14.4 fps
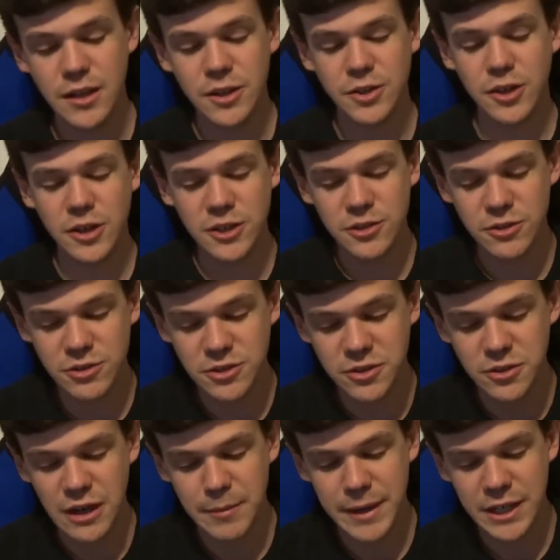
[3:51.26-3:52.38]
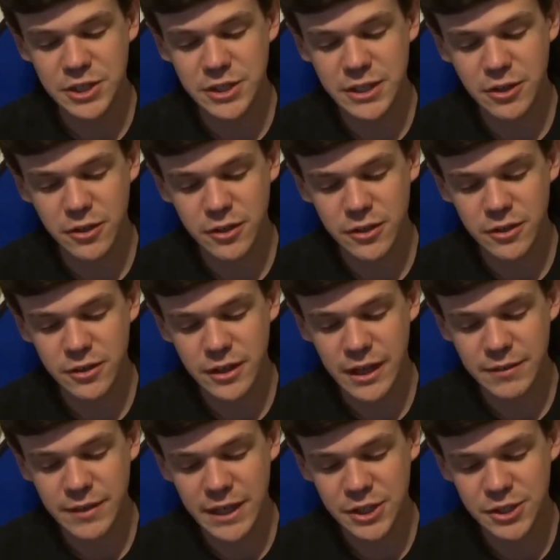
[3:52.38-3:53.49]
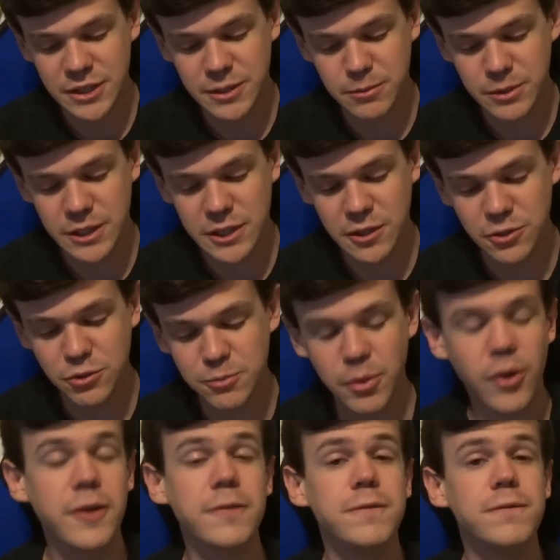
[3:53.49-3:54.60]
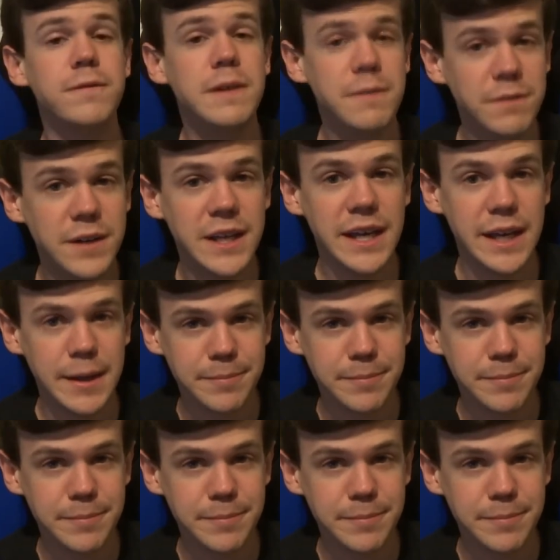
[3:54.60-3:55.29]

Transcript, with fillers: Dark Souls 2, I'm actually on, I've actually completed through part 50.